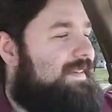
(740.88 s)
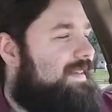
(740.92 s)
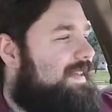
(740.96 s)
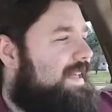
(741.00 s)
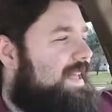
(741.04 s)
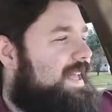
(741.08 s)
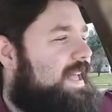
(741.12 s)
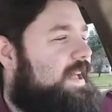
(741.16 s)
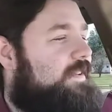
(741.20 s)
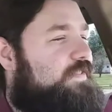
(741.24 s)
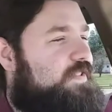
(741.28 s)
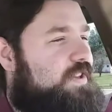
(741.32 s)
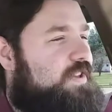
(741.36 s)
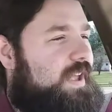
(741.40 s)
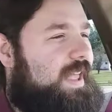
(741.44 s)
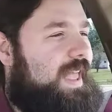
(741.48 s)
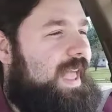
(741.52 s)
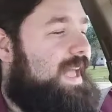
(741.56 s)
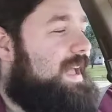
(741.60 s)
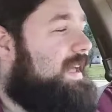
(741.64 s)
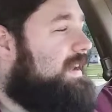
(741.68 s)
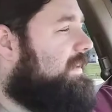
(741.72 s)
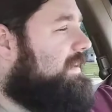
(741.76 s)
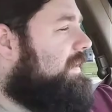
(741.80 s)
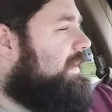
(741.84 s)
if you
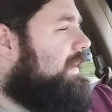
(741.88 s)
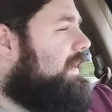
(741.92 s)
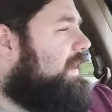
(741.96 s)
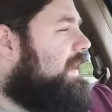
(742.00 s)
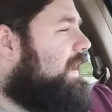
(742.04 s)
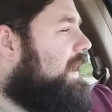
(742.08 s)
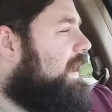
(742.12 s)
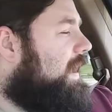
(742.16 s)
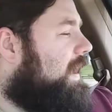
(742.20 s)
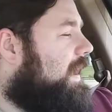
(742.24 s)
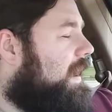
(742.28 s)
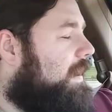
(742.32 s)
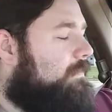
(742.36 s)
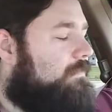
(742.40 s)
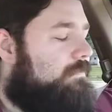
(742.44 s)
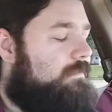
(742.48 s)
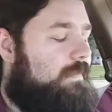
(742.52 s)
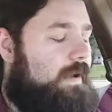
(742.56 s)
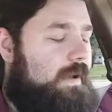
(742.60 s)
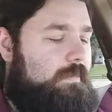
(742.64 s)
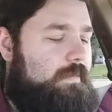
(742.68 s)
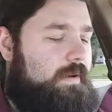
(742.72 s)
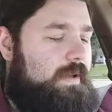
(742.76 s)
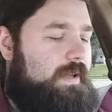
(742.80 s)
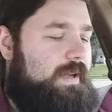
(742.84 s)
can.
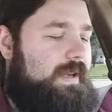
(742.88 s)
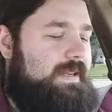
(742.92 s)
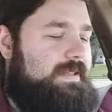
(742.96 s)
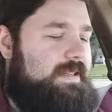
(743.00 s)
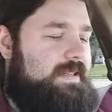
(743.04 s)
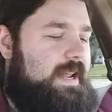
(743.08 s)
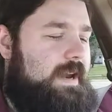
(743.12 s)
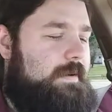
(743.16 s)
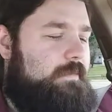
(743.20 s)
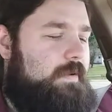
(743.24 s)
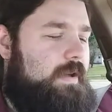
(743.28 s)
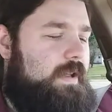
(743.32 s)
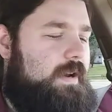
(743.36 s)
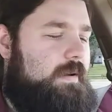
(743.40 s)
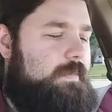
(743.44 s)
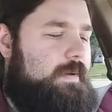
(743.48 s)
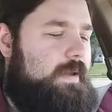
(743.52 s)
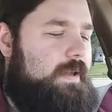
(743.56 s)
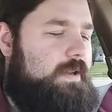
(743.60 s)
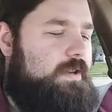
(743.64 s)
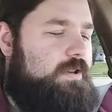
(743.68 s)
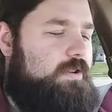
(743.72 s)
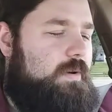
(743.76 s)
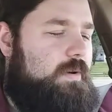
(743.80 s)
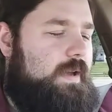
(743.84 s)
Like I said, I'm going to
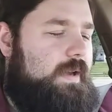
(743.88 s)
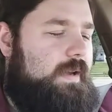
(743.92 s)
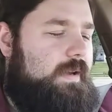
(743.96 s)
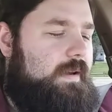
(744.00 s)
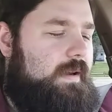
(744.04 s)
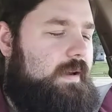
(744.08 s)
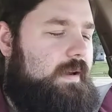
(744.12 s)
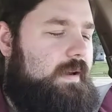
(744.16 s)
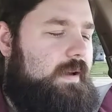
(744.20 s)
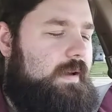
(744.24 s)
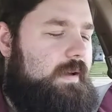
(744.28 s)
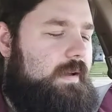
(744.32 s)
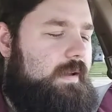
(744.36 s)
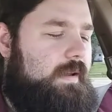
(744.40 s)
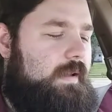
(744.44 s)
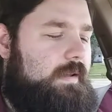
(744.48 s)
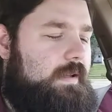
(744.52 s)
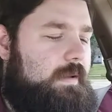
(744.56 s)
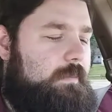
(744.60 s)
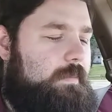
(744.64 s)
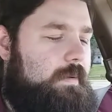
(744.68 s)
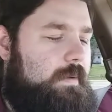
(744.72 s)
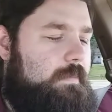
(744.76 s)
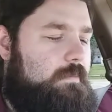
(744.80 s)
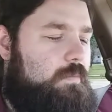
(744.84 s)
be doing a
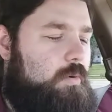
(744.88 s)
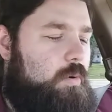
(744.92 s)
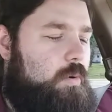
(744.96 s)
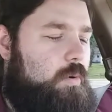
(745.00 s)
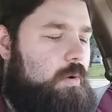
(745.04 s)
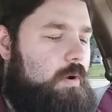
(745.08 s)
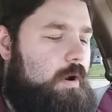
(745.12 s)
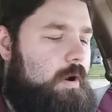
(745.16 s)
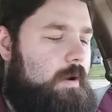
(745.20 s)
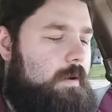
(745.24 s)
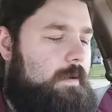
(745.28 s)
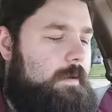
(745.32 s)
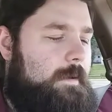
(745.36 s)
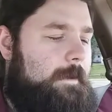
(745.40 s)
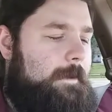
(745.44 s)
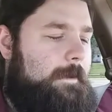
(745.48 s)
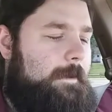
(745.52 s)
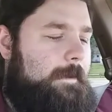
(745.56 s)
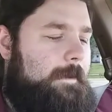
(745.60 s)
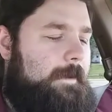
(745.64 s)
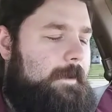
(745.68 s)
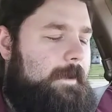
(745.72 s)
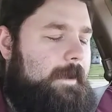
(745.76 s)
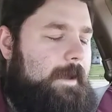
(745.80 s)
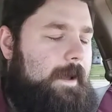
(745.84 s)
little bit more
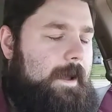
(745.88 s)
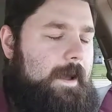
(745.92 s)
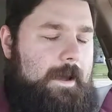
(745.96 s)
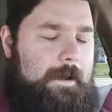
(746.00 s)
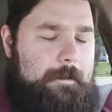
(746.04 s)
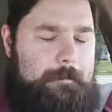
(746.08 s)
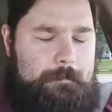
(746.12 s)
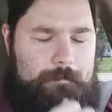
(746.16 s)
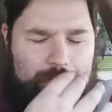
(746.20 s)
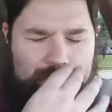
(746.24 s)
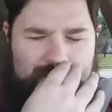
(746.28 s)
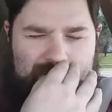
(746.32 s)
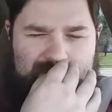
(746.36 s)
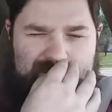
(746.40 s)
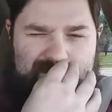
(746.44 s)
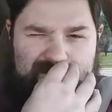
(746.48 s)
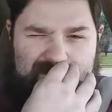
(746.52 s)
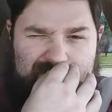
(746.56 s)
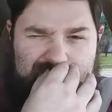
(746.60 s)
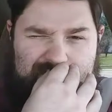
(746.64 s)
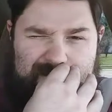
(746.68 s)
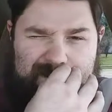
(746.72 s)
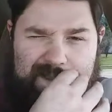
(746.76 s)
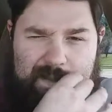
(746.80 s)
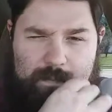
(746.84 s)

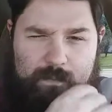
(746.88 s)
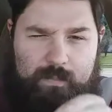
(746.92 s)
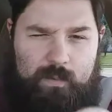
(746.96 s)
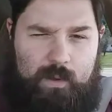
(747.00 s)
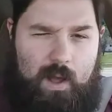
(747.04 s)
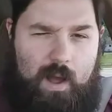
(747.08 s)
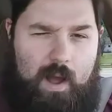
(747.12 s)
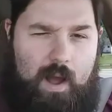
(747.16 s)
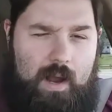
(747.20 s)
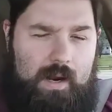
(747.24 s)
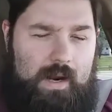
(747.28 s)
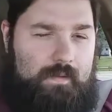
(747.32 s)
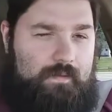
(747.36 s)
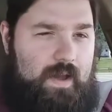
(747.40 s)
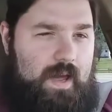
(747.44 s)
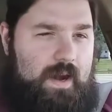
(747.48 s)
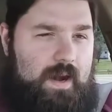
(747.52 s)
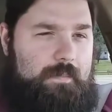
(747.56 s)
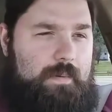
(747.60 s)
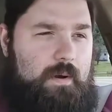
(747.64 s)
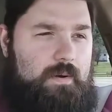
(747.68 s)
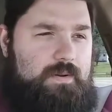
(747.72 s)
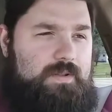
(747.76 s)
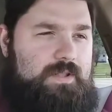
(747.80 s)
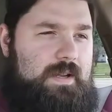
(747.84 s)
with the blog. I've got a
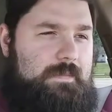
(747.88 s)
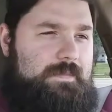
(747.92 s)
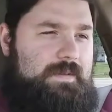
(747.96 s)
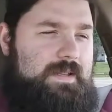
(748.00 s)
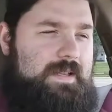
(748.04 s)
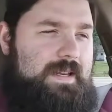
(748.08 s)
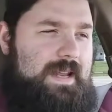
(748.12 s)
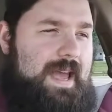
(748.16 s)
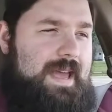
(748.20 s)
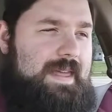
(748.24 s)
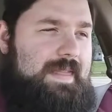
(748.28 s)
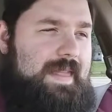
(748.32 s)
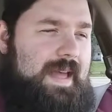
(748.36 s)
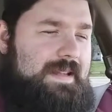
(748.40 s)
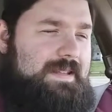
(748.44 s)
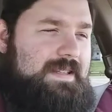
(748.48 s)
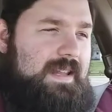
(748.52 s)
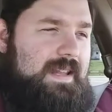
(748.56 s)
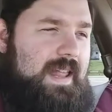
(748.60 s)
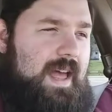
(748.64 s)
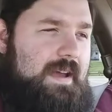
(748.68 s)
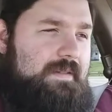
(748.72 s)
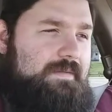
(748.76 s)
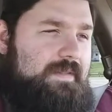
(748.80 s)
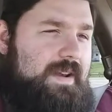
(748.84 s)
post up today that's
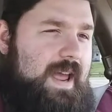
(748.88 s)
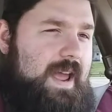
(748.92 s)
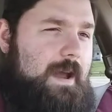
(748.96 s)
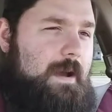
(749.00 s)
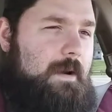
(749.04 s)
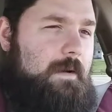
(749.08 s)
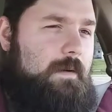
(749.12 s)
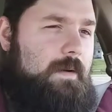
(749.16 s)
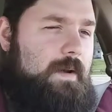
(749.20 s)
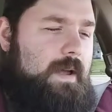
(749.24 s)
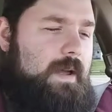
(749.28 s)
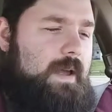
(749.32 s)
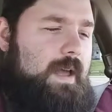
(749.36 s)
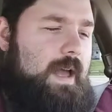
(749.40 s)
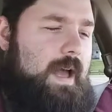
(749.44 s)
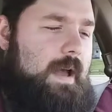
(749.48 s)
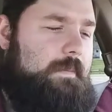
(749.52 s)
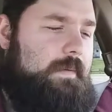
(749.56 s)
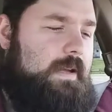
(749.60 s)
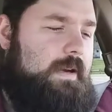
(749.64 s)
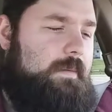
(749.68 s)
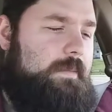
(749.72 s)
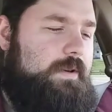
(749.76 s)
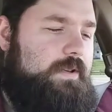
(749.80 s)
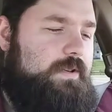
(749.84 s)
live now.
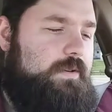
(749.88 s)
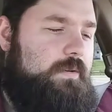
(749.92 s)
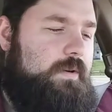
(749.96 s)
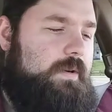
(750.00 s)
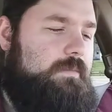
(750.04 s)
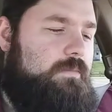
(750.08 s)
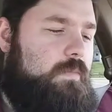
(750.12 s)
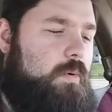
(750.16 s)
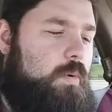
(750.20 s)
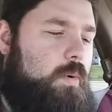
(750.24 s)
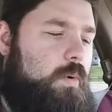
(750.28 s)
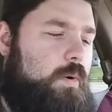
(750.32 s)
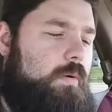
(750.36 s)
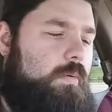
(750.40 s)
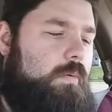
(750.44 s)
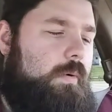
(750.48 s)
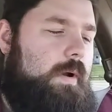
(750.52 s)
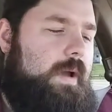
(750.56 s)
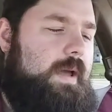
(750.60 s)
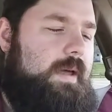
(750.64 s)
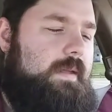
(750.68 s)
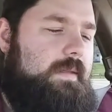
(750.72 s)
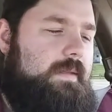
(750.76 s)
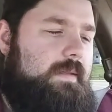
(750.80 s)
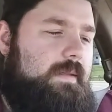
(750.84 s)
I'm going to be doing more
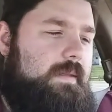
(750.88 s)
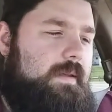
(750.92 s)
with